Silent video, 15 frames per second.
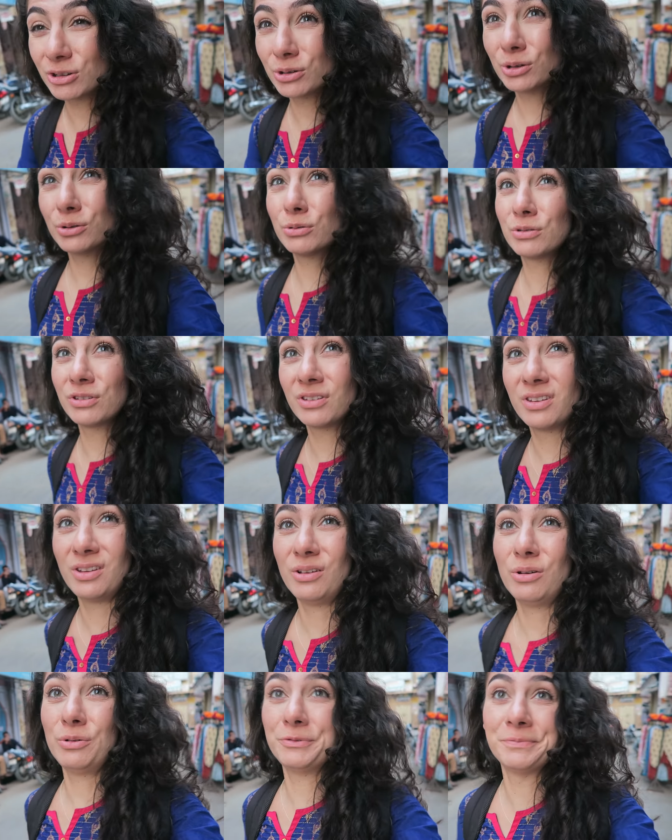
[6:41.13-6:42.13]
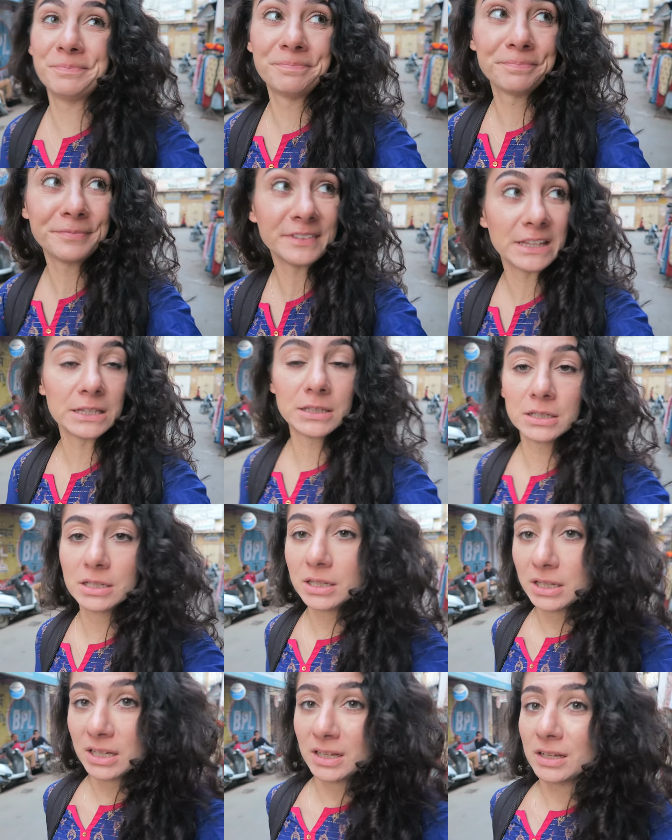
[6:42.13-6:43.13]
closed, so
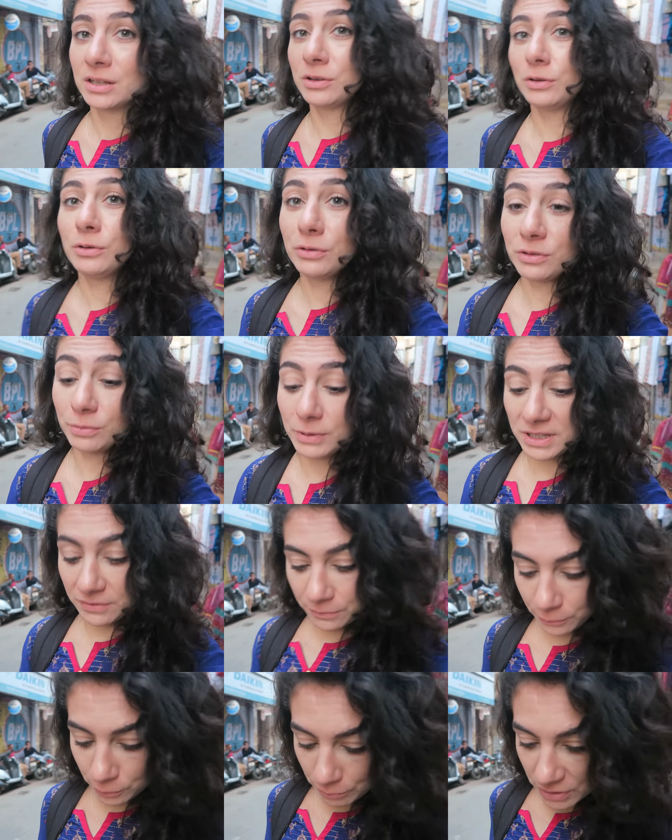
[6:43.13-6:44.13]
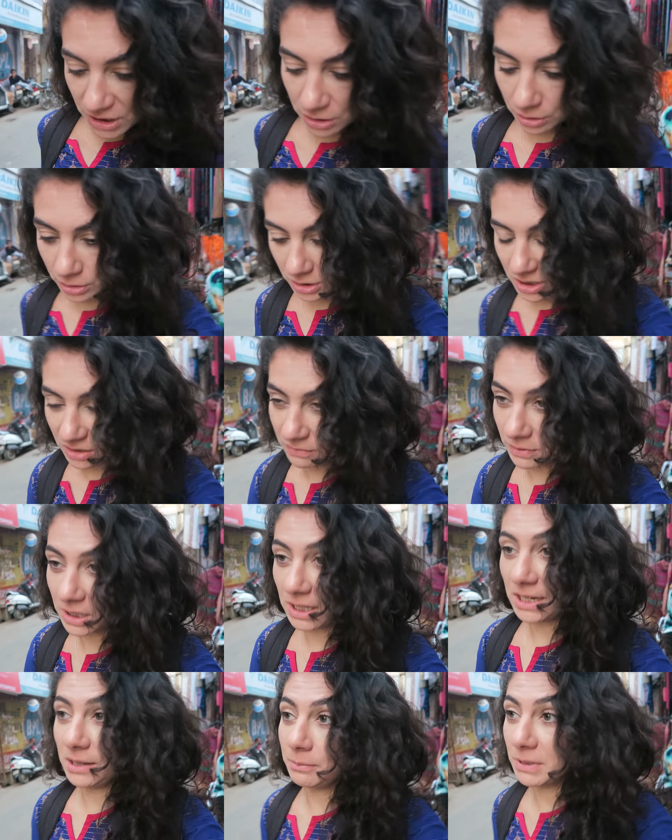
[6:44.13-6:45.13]
no sweets for me on
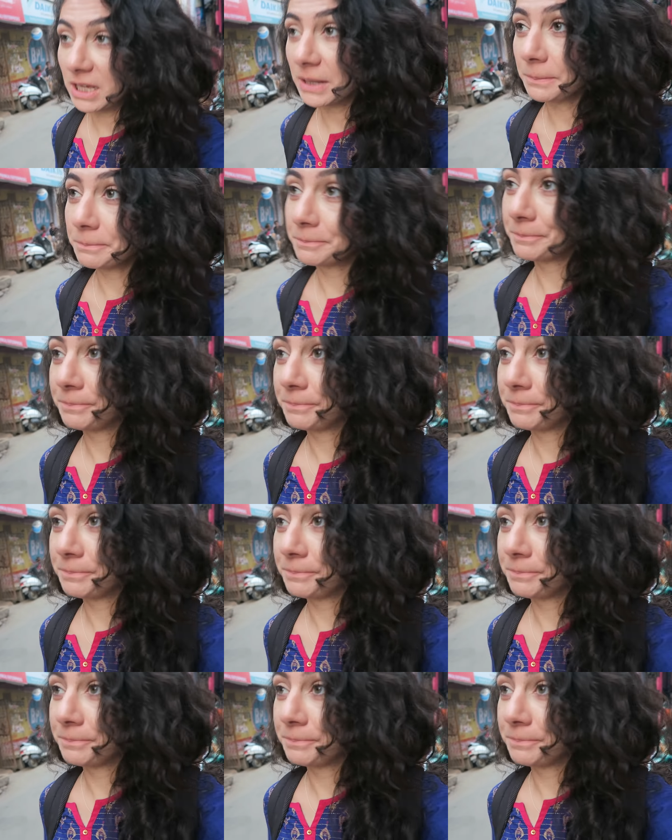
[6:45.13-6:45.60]
Diwali, man.